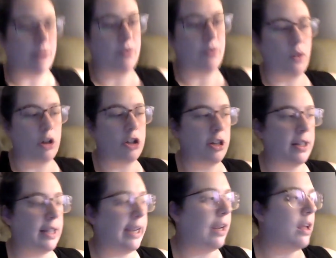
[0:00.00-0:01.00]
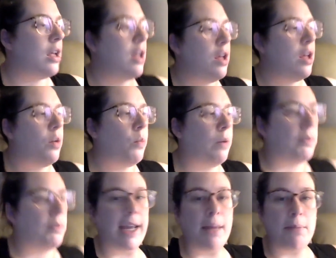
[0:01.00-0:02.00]
unfortunately. When we
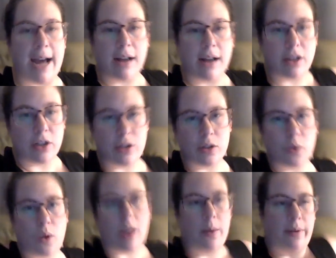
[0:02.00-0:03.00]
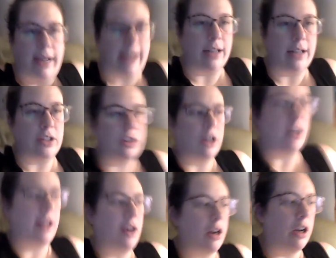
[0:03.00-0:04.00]
get back to school, I want to get
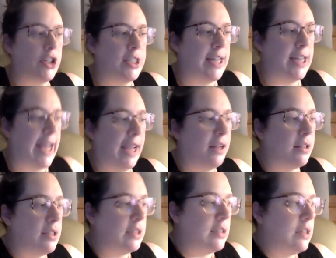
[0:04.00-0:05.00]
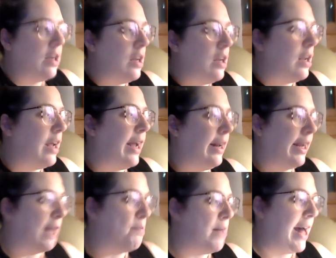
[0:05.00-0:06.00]
started on our states and
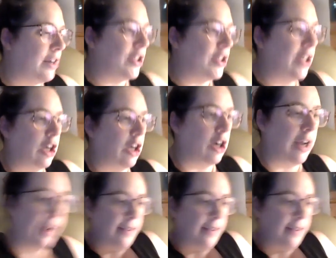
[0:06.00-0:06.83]
get back to learning